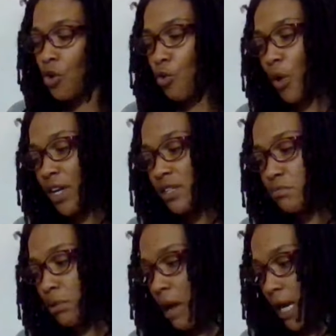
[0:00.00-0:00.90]
what is
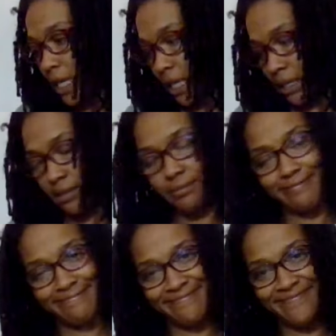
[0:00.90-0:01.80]
blocking
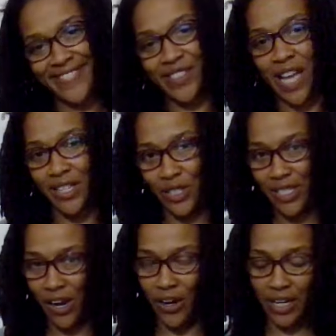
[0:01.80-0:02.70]

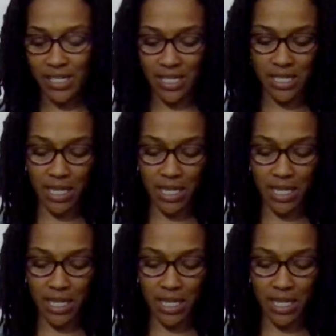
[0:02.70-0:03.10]
Sagittarius's